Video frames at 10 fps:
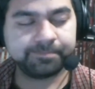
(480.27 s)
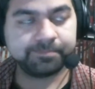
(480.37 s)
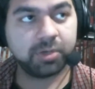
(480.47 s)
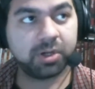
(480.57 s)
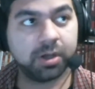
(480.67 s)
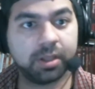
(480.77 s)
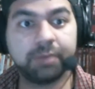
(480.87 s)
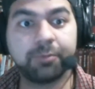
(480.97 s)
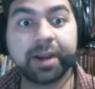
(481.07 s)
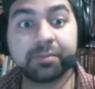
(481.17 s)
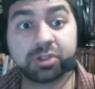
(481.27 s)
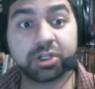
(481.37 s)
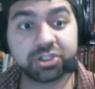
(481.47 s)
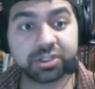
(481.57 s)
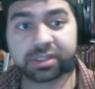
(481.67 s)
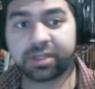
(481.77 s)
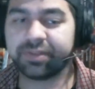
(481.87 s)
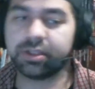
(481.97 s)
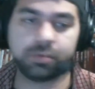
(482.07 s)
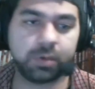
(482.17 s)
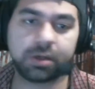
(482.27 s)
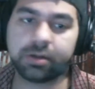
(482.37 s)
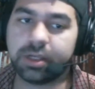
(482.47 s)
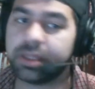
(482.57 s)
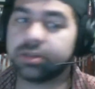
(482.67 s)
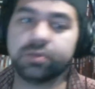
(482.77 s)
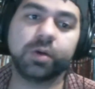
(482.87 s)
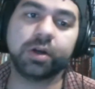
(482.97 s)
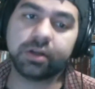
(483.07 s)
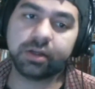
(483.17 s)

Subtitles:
do you call it, random structures and stuff, it doesn't work. It doesn't work.